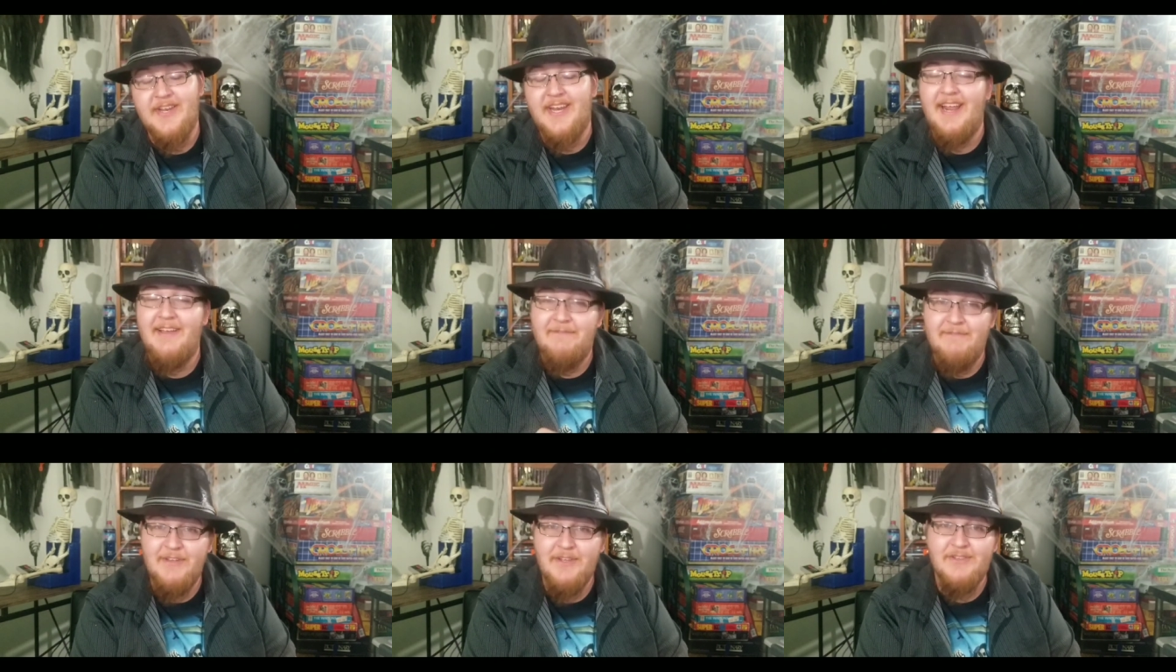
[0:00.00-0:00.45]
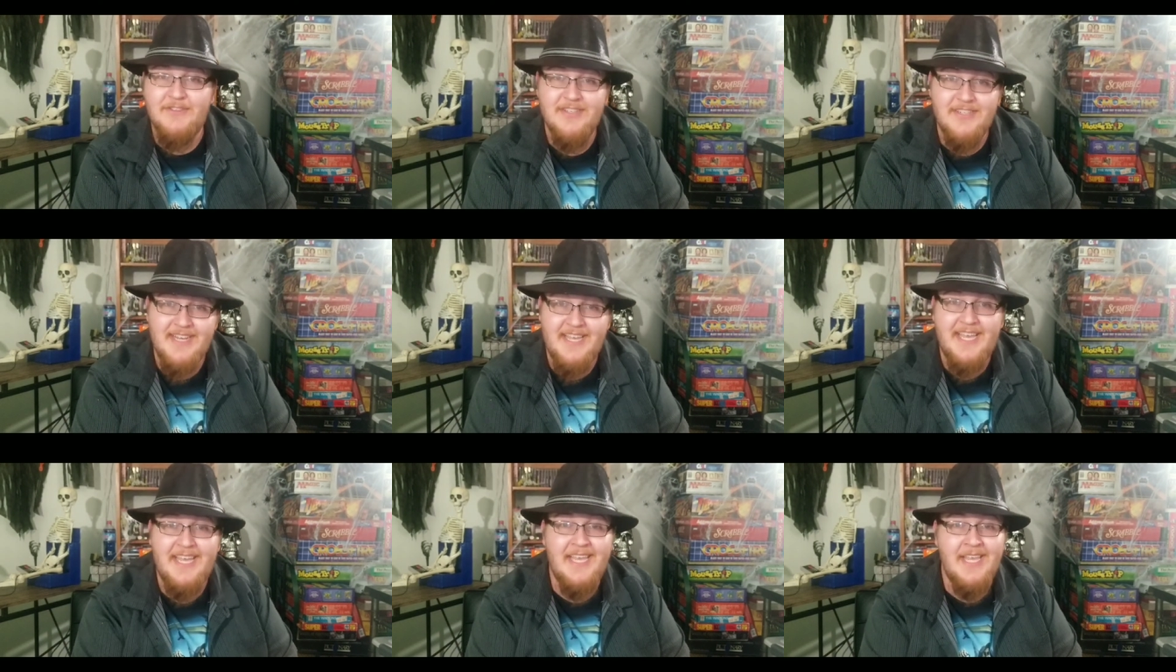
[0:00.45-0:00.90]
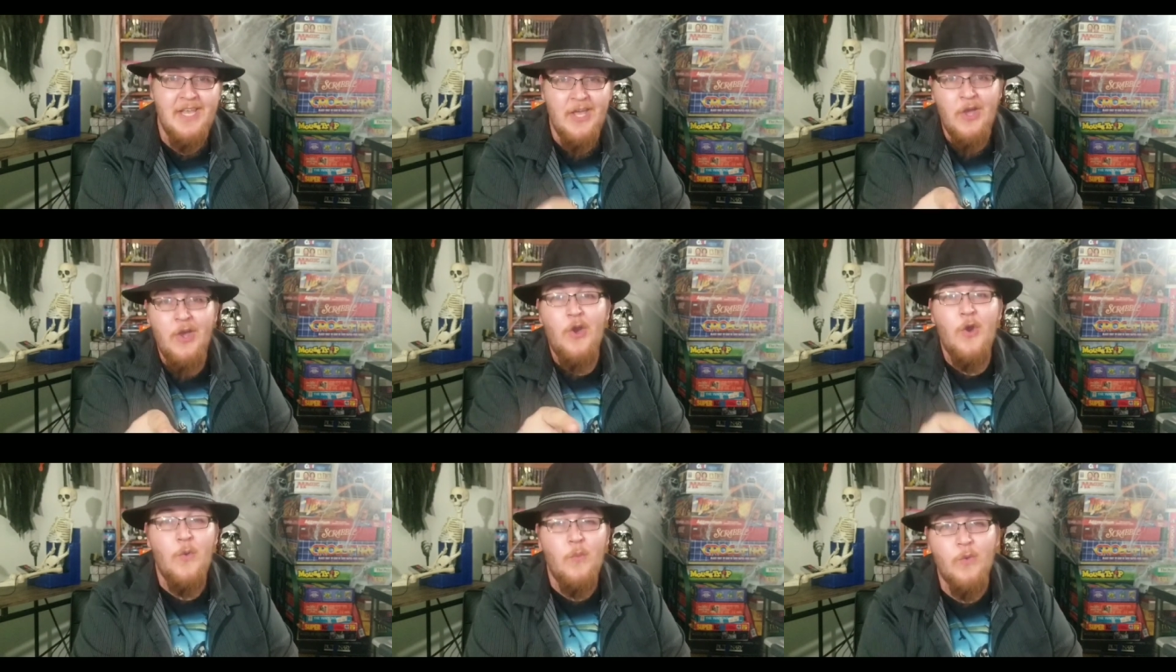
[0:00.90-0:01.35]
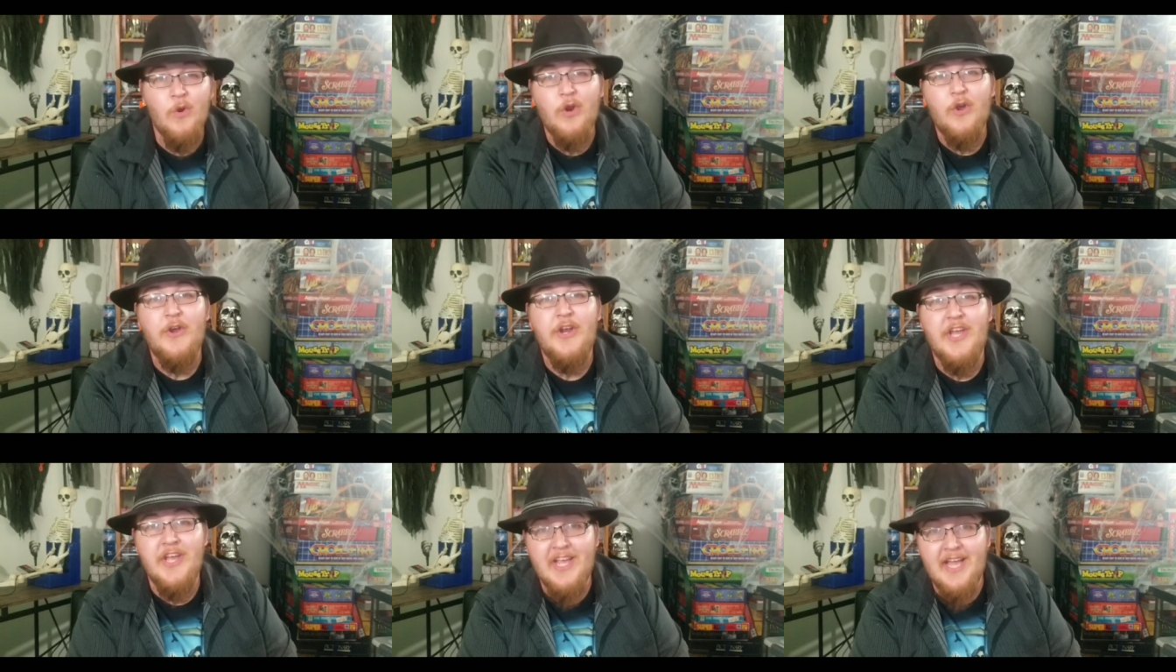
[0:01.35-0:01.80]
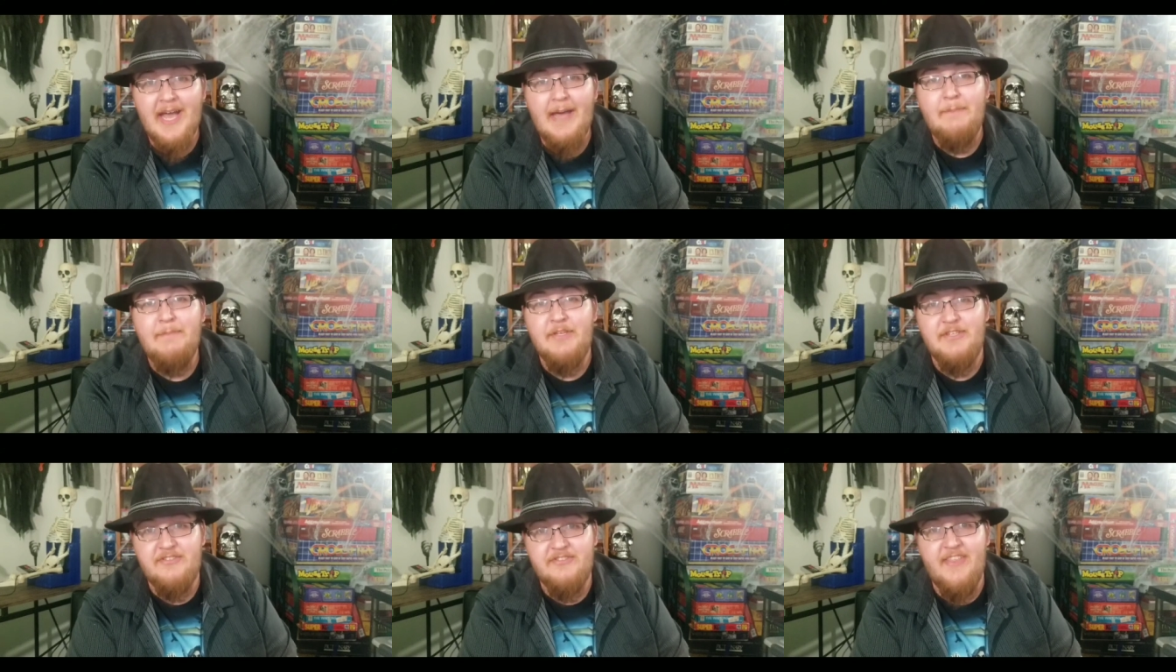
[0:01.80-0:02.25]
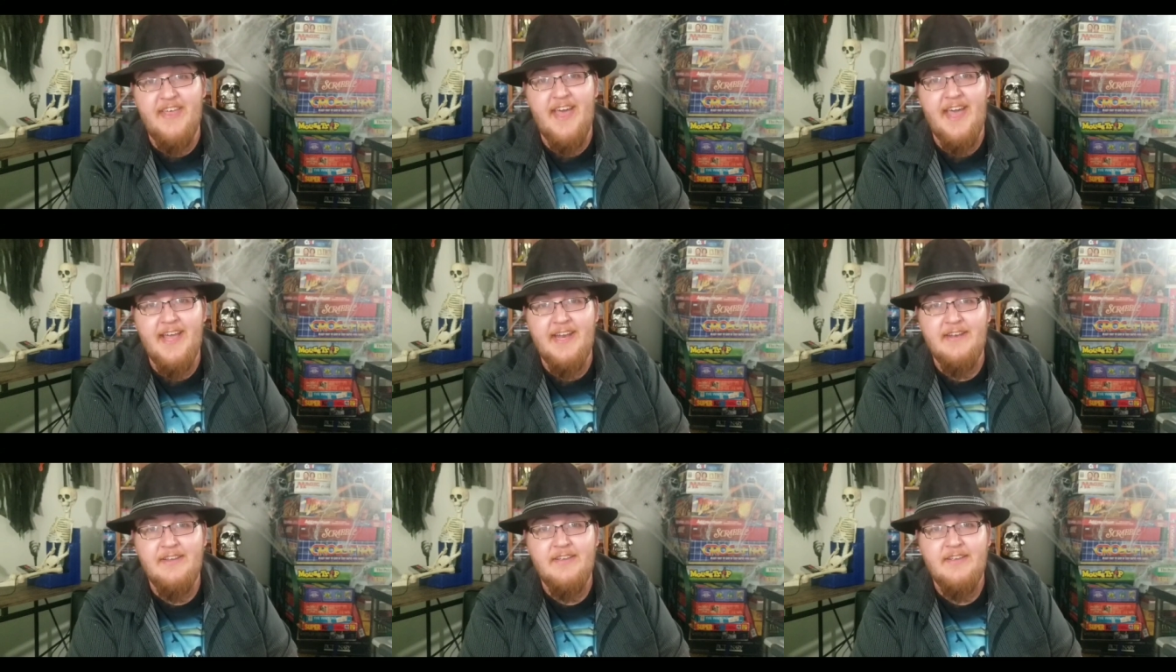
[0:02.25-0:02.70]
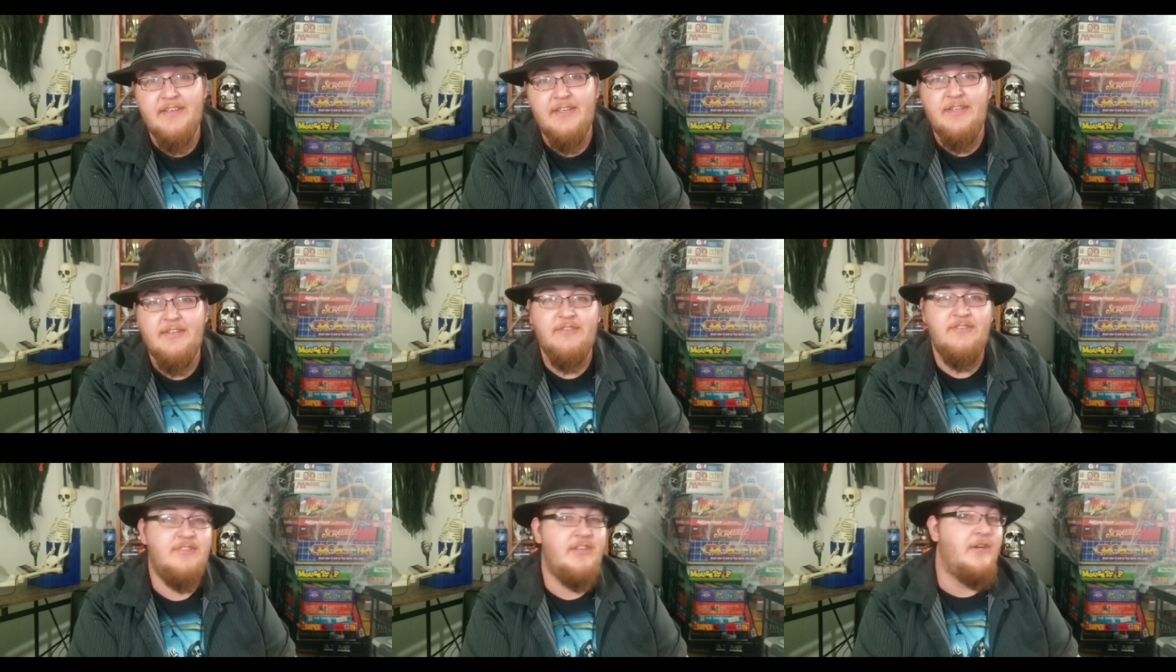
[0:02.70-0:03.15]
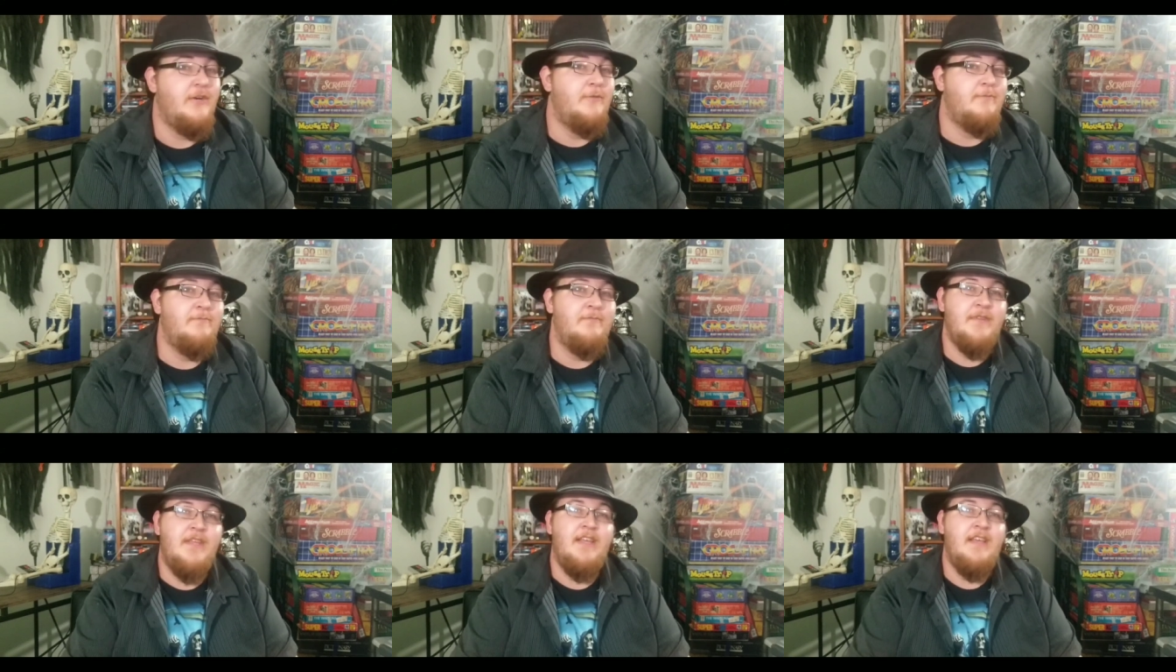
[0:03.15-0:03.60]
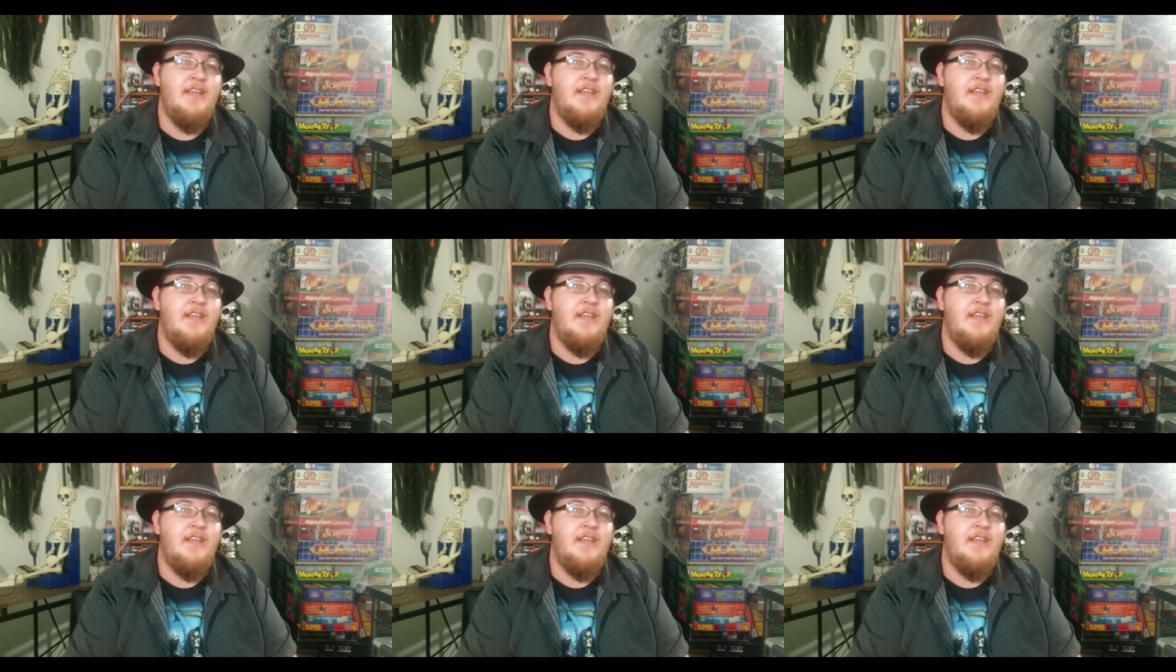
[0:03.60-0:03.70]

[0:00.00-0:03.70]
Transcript: And I feel today we're going to accomplish that. So